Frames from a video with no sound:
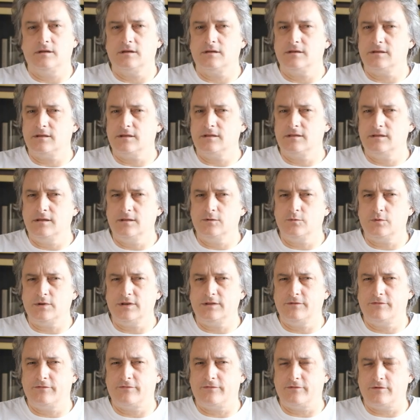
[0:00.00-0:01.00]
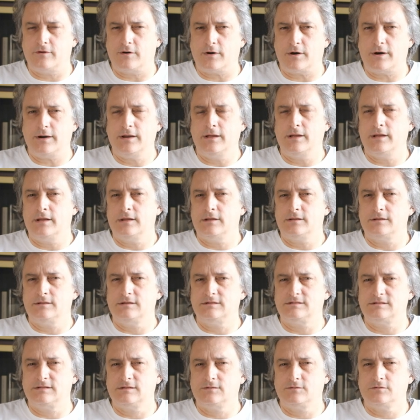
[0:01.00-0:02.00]
1924, the
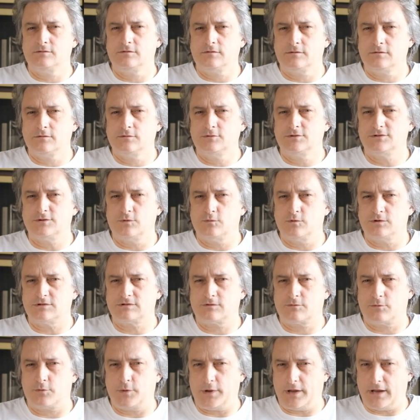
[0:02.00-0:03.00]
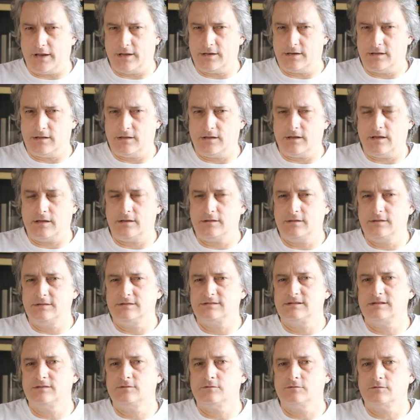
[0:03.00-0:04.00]
Istituto Luce was created, and the
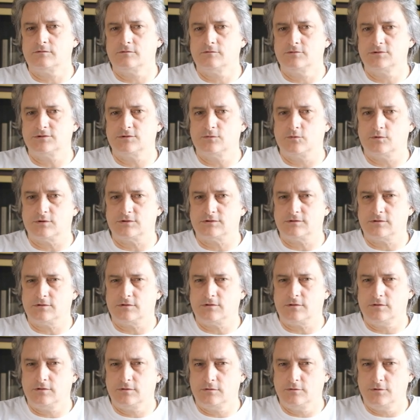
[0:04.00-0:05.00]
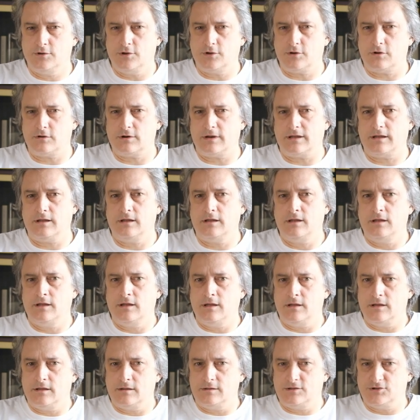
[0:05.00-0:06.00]
Istituto Luce was l'Unione
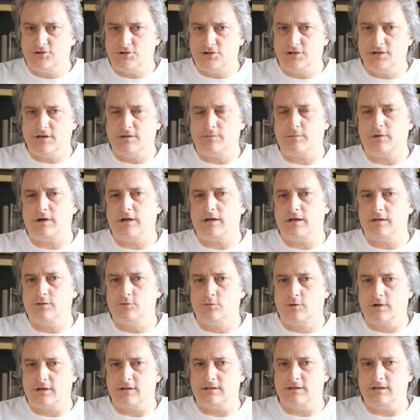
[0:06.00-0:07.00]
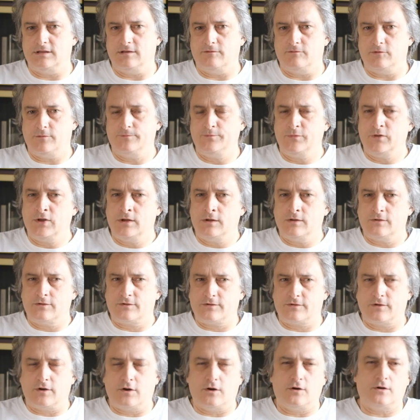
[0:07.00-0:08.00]
Cinema Educativo.
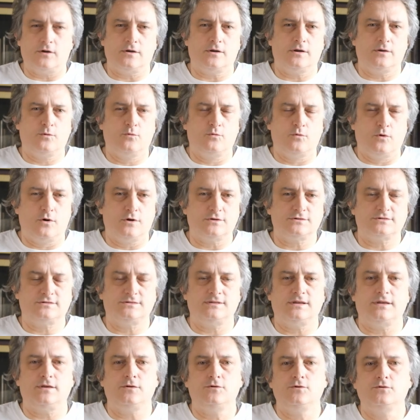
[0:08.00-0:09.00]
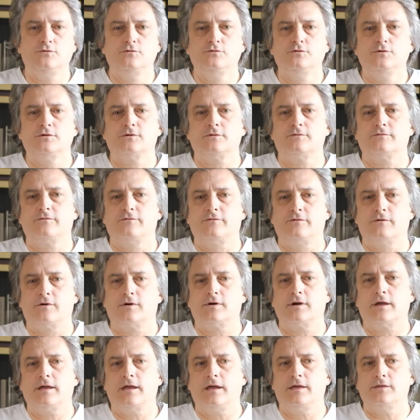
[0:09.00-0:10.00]
So it was the union
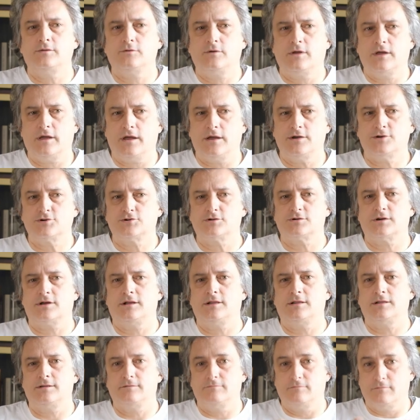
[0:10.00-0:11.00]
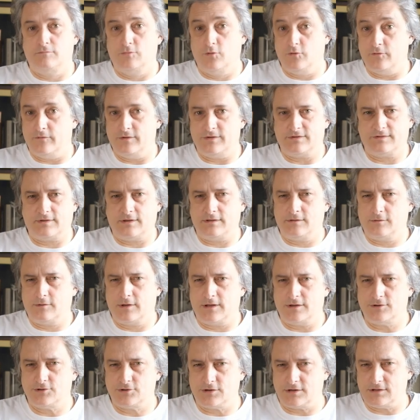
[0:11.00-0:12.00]
for educational movies,
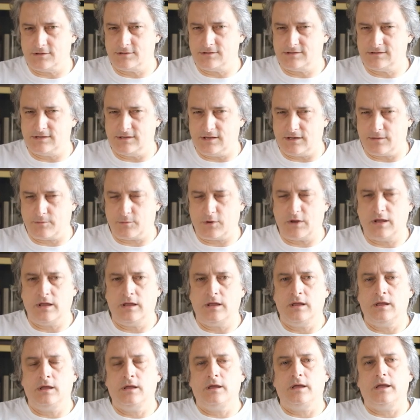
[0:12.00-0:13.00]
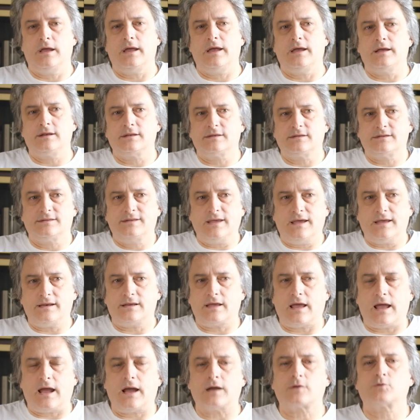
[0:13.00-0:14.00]
educational cinema. And that
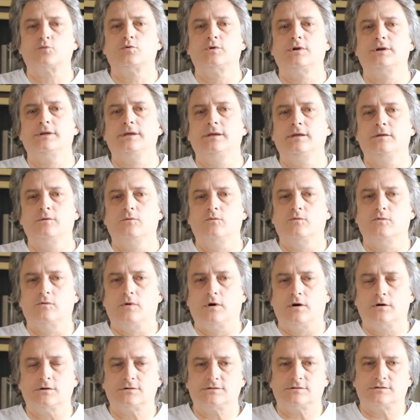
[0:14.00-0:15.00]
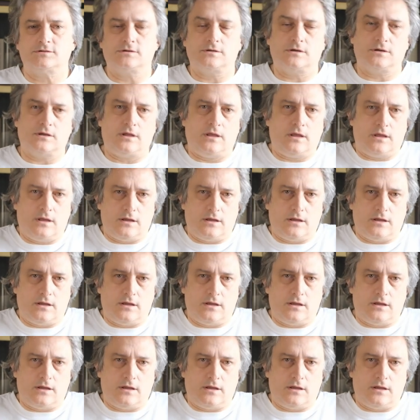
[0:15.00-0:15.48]
actually was a